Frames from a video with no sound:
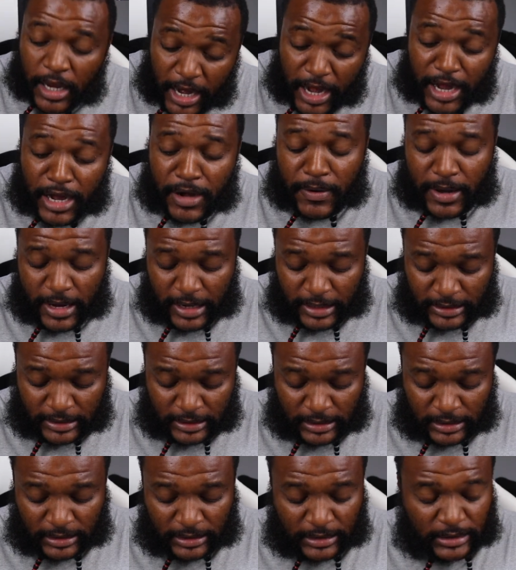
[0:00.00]

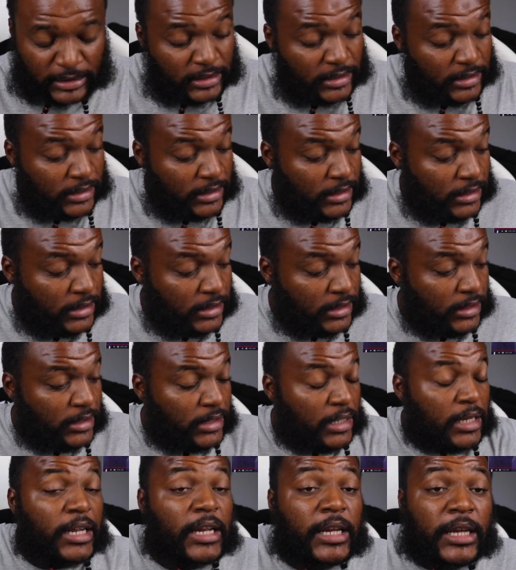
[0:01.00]
Anyways.
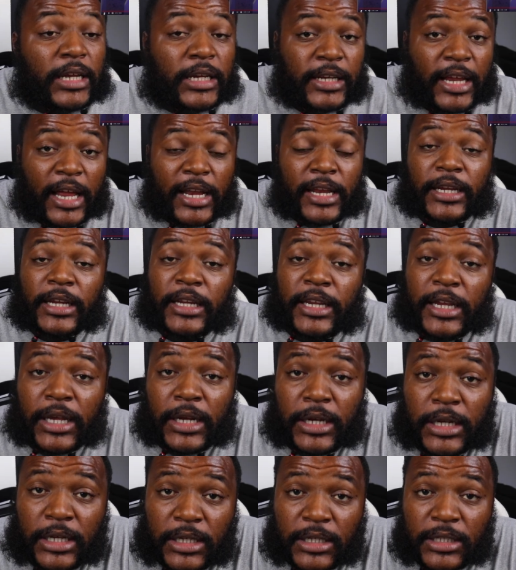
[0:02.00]
That nigga
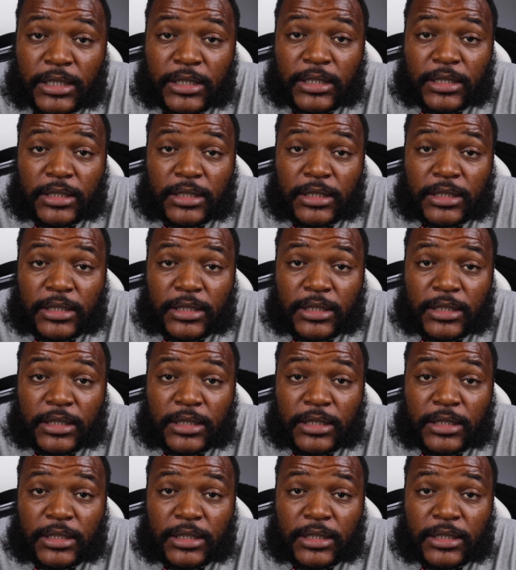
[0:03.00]
killing it.